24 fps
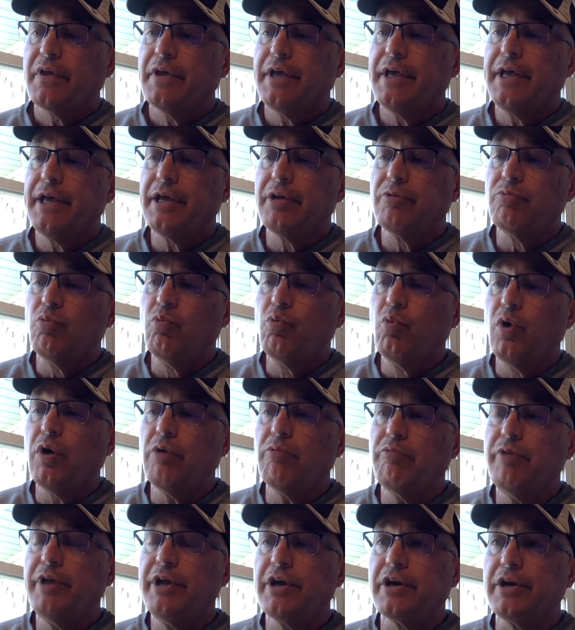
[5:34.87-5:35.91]
And
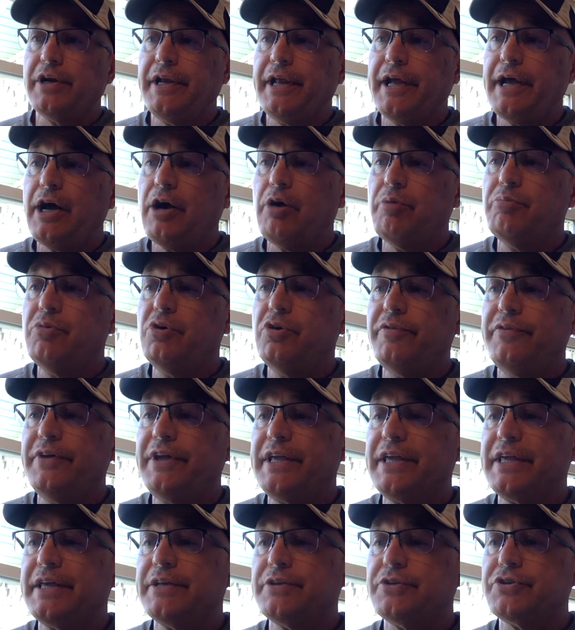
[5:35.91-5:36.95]
what we are now
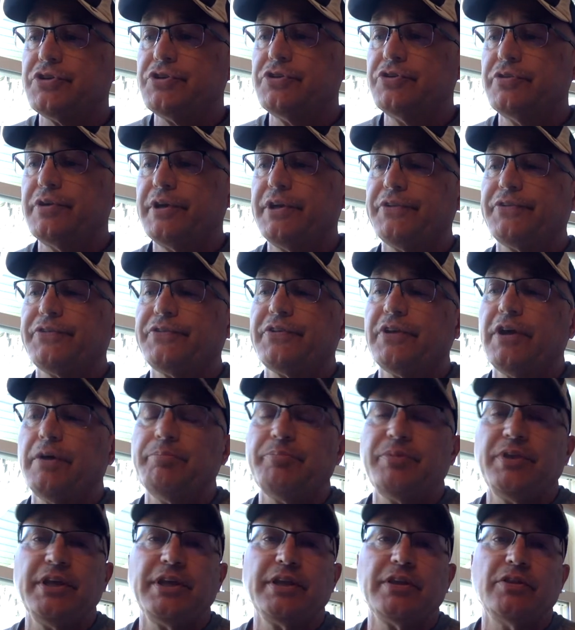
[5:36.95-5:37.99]
moving into is
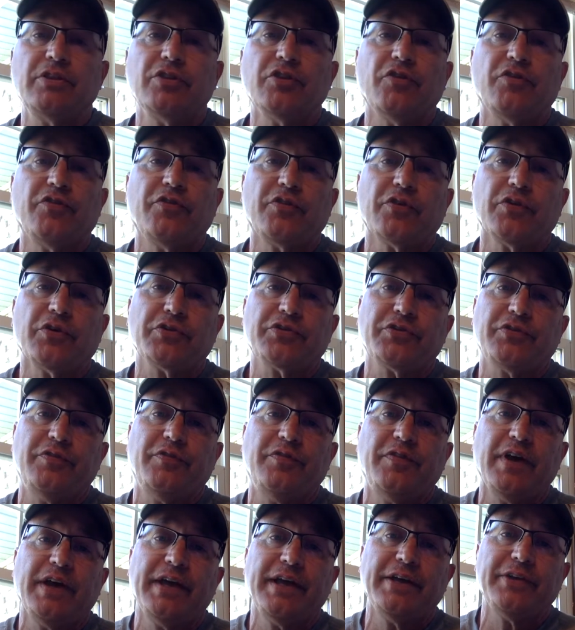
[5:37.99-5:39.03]
something, the
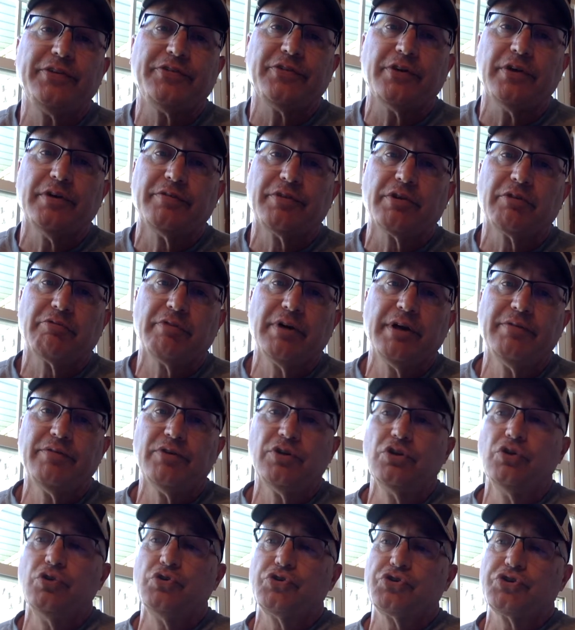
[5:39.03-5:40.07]
first phase of the
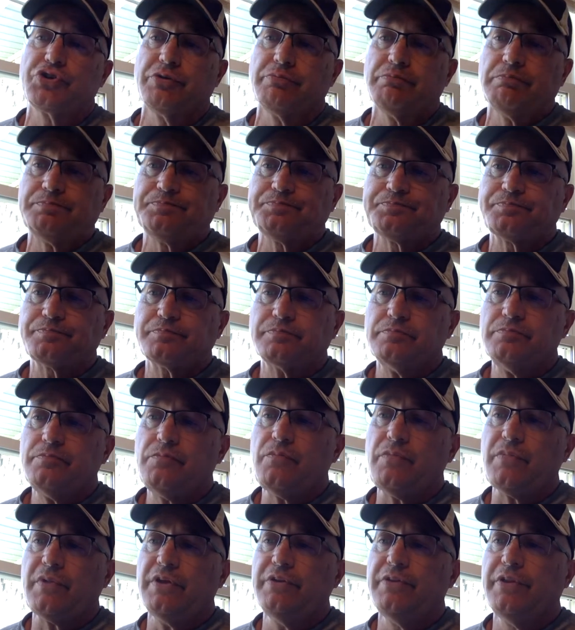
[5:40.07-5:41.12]
revolution,
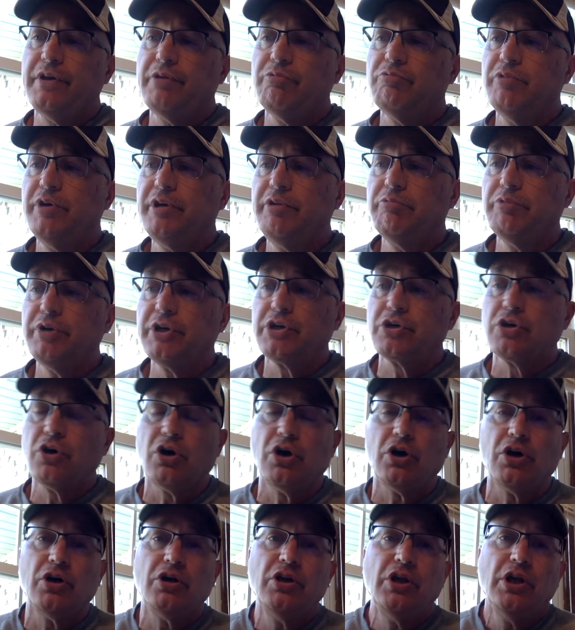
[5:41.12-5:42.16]
that we would
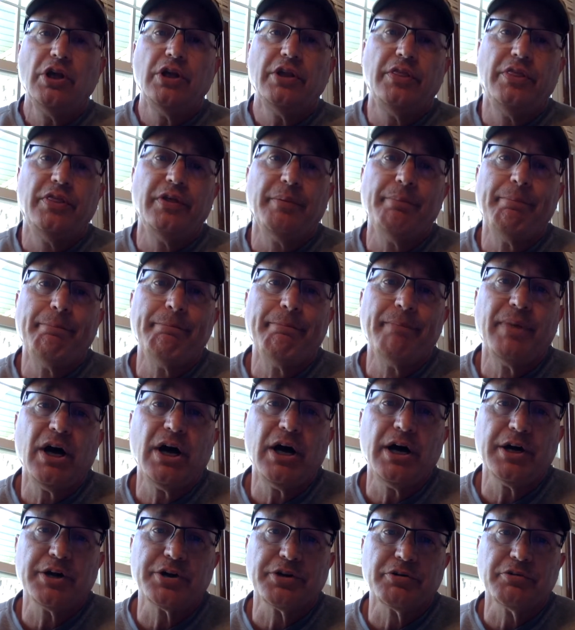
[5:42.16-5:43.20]
call the
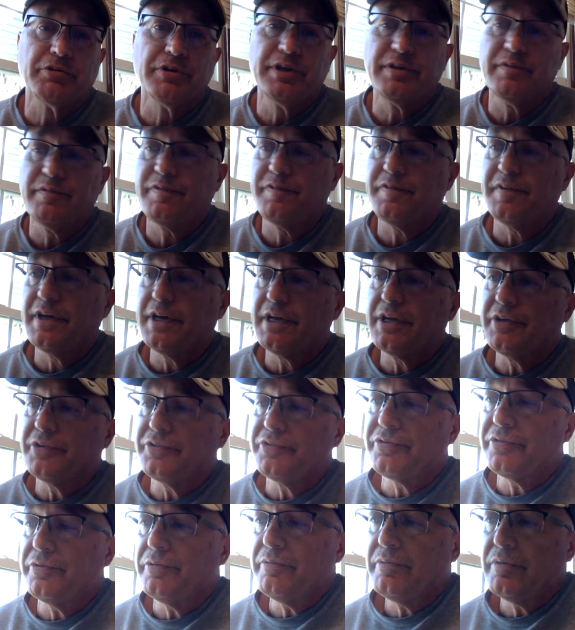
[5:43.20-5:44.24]
moderate
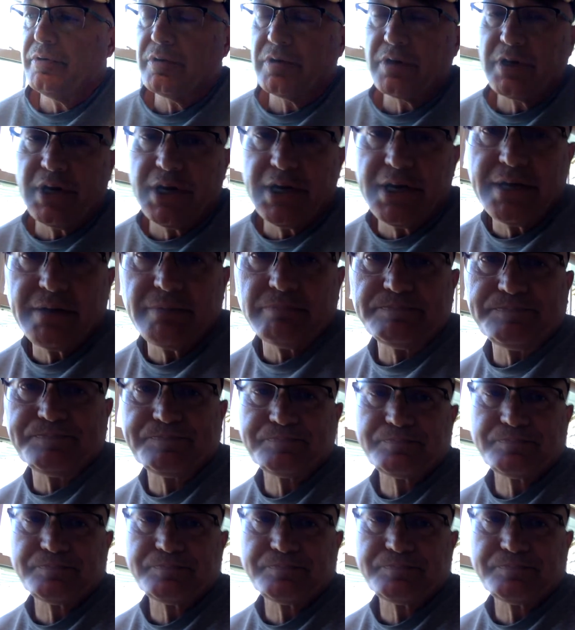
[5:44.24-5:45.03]
phase, okay?